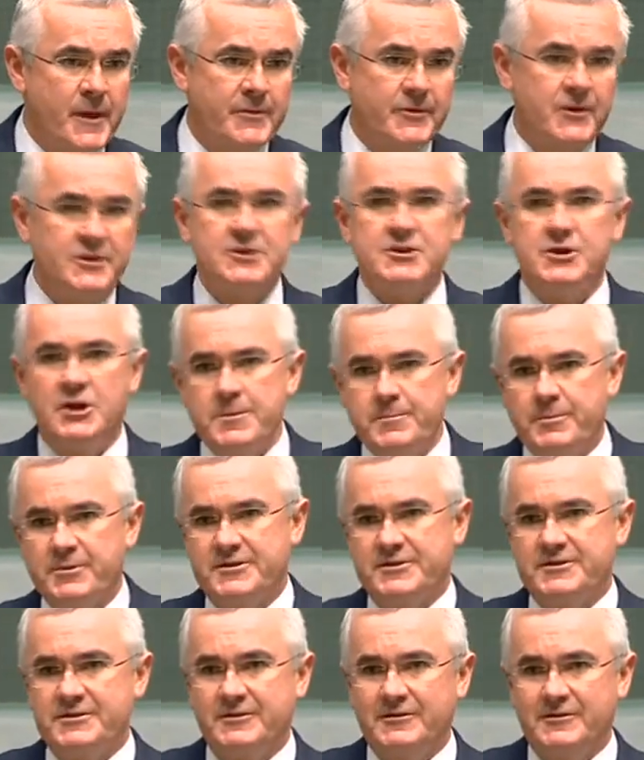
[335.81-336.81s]
the
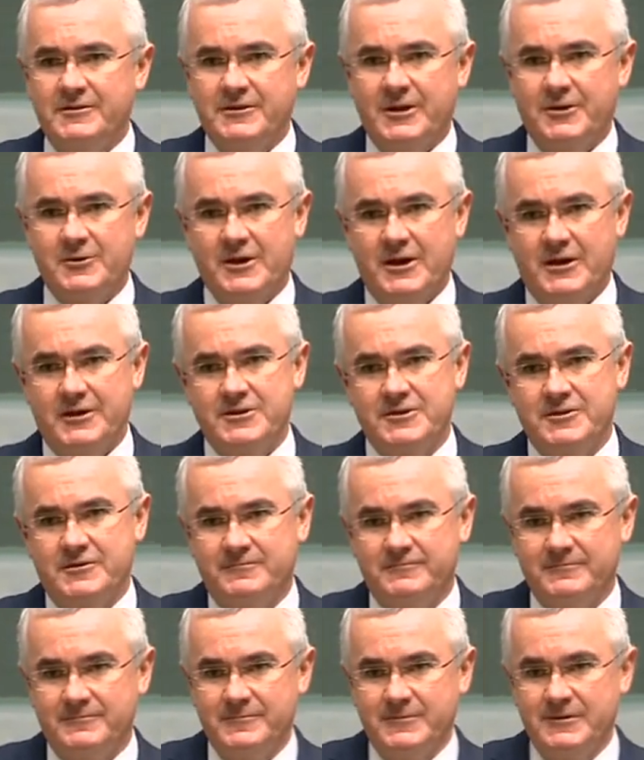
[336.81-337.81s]
cheapest location.
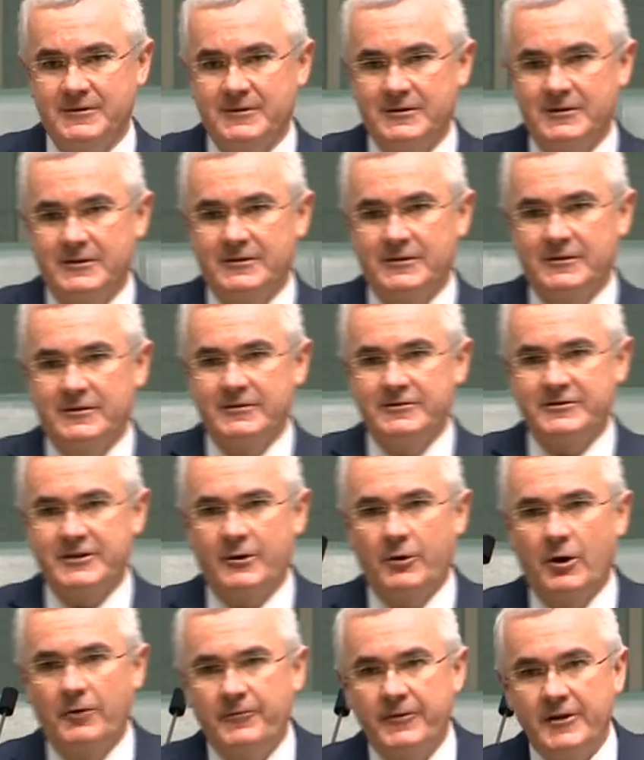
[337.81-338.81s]

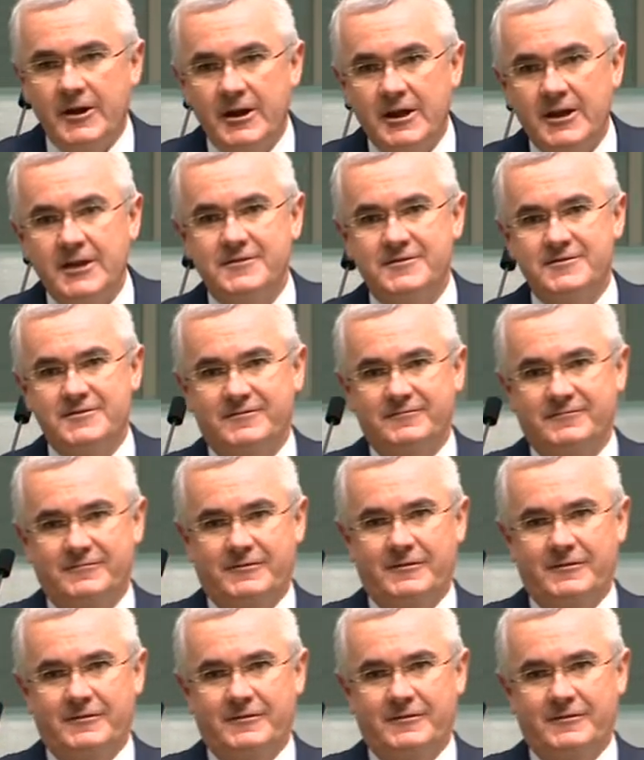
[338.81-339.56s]
So often it is